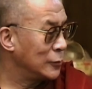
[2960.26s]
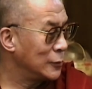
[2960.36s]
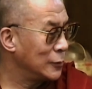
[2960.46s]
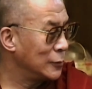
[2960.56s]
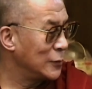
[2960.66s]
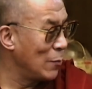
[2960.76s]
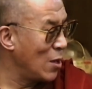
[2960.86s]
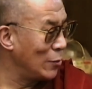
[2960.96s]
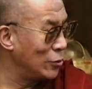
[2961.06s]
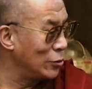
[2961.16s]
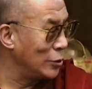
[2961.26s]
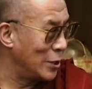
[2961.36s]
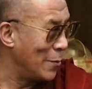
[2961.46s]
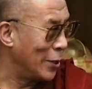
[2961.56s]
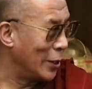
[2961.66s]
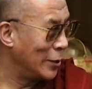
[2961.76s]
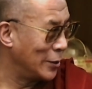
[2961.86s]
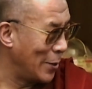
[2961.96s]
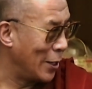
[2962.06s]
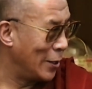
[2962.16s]
in 1992, he was
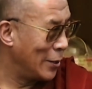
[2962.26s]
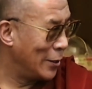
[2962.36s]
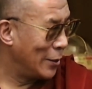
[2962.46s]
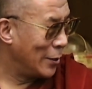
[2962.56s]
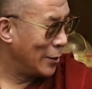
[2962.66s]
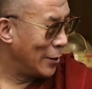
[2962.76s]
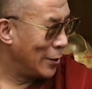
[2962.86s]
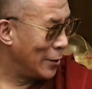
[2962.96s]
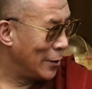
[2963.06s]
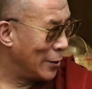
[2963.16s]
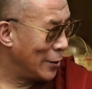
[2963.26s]
quite stern in a way,